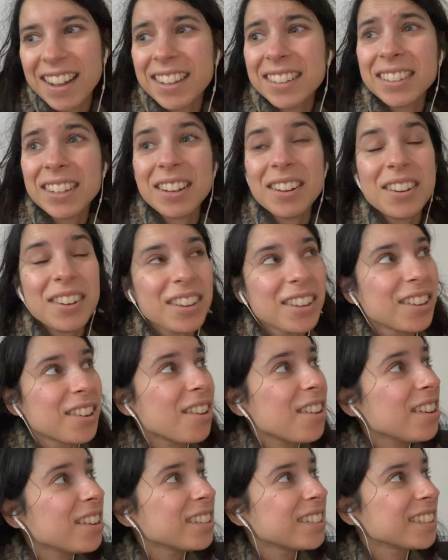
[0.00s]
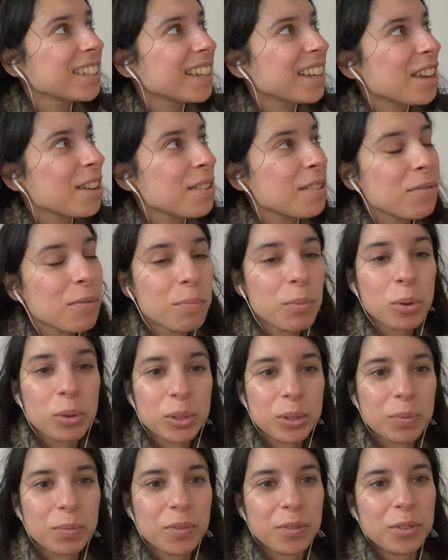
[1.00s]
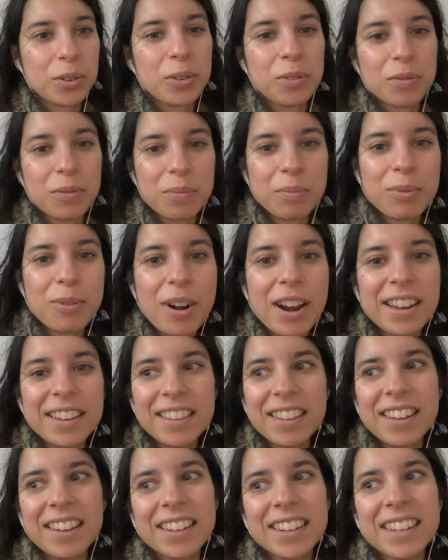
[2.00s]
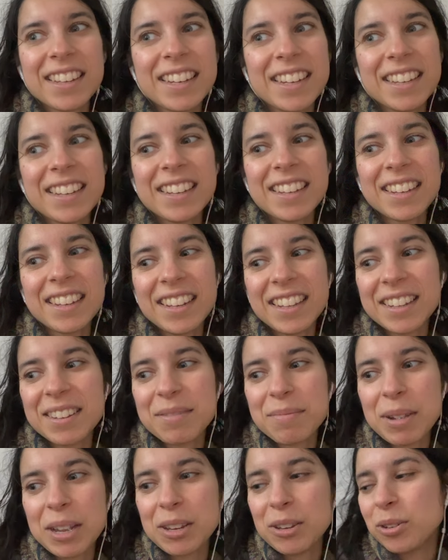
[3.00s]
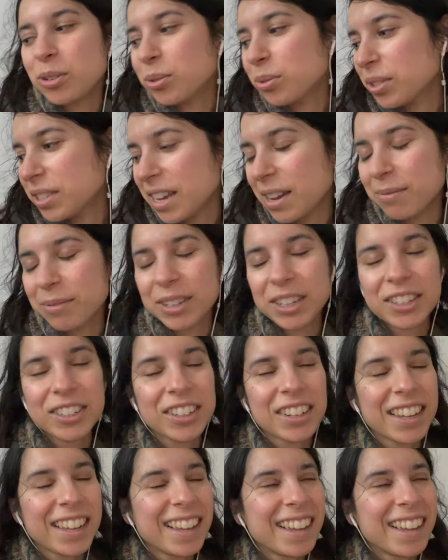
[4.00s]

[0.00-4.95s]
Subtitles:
Oh God, I even bought some food from Pret that I can eat, like my usual sandwich,